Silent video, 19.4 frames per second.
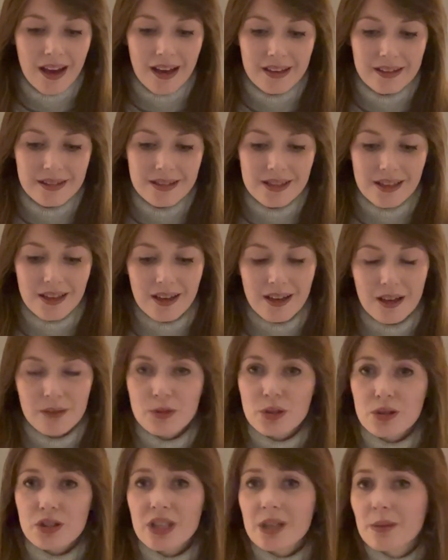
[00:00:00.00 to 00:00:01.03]
And I'm
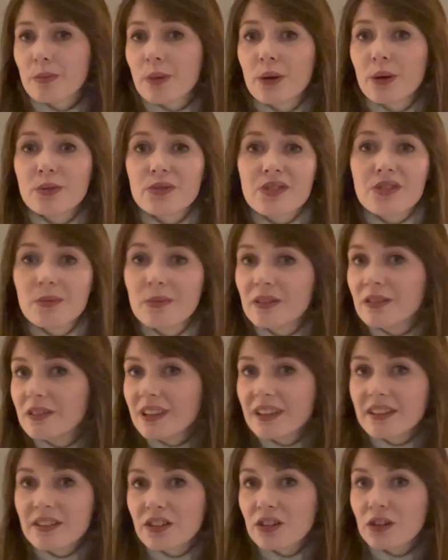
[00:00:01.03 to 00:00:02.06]
sure she can post them if you
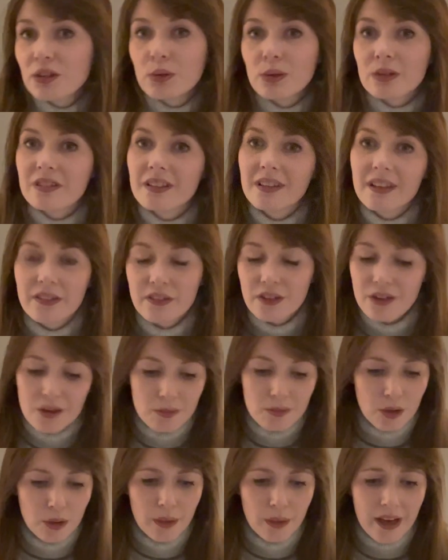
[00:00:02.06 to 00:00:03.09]
need to or deliver
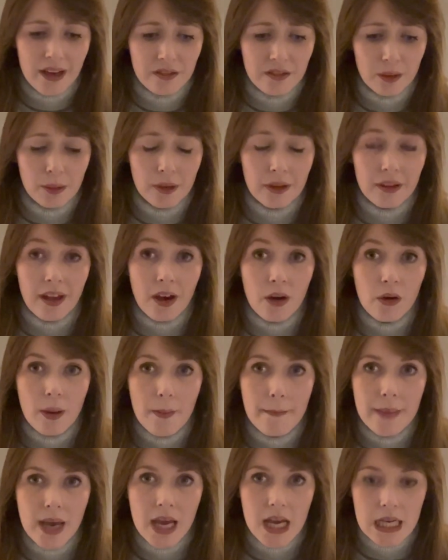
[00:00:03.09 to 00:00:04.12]
them or whatever, but they're
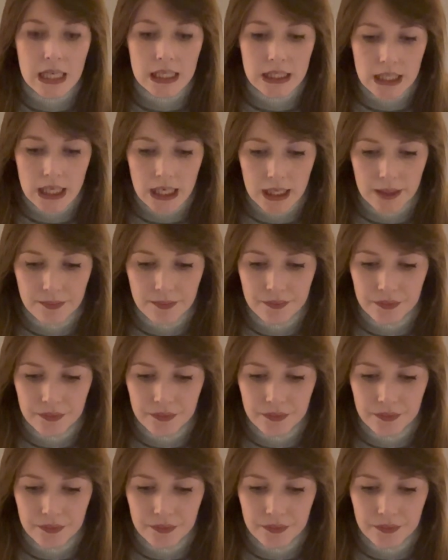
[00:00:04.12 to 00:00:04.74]
amazing.